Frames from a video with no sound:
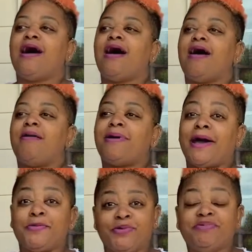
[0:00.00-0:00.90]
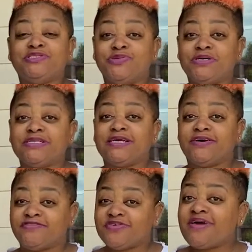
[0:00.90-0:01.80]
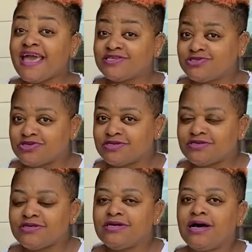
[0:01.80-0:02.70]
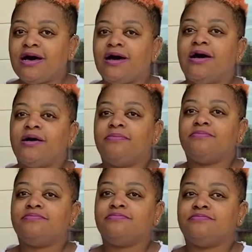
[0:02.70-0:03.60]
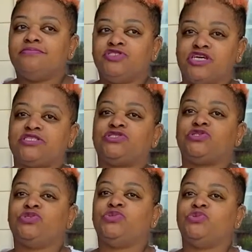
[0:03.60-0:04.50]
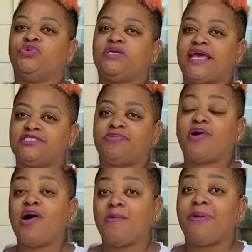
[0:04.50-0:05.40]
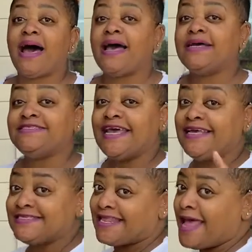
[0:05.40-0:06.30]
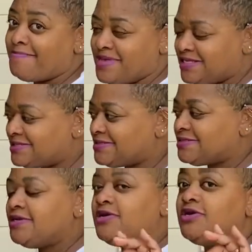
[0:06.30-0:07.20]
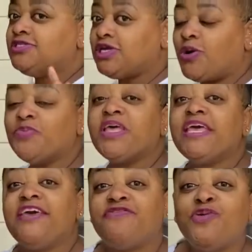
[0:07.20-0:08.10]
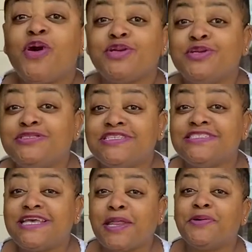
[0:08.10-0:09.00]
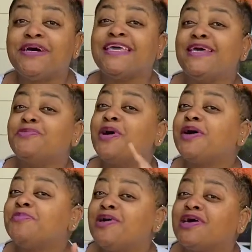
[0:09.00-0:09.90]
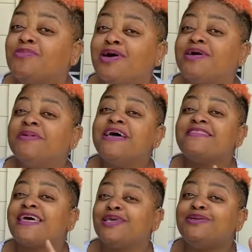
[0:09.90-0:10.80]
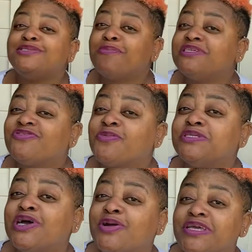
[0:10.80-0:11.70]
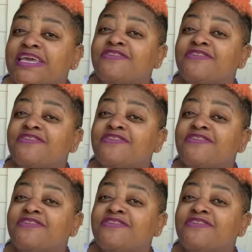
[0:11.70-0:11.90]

Um, I will be doing a few extra um, just to catch up on my days that I missed. So if you are new to the channel, again, welcome, welcome, welcome. Thank you so much for returning.